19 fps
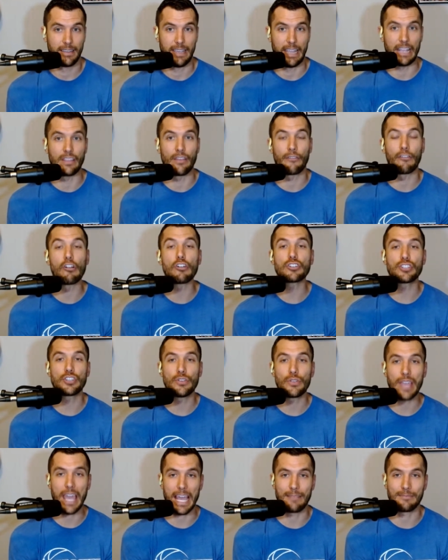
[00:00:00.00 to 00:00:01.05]
In the first
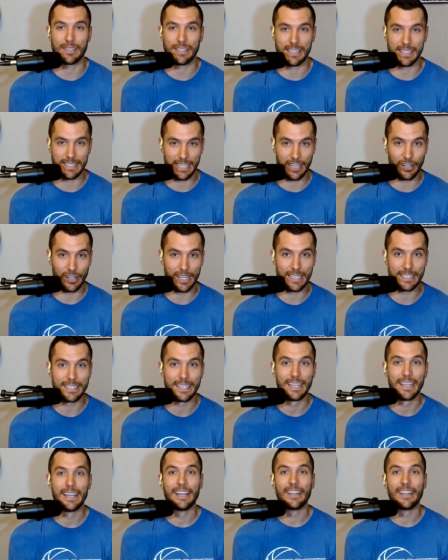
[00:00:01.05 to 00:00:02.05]
two games of the series,